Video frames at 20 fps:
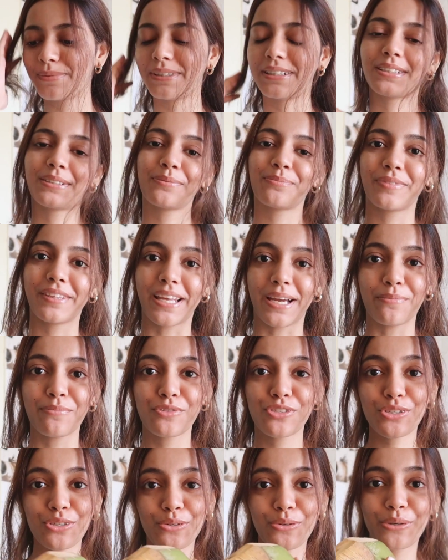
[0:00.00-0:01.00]
But yeah,
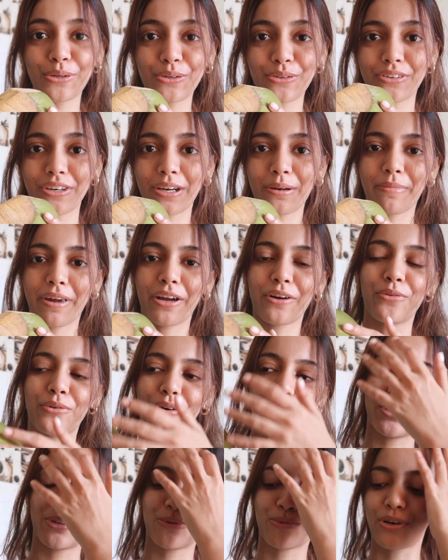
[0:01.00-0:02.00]
I'm just going to drink my
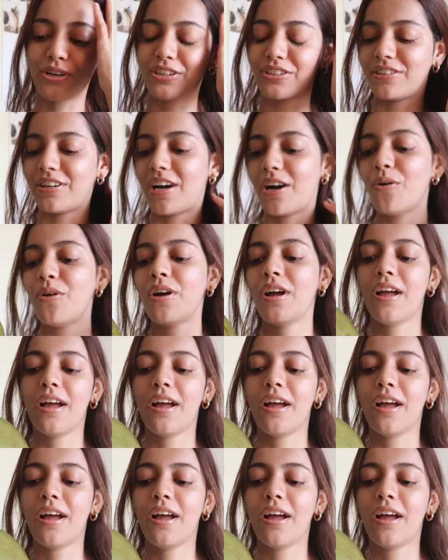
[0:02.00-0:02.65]
coconut water now.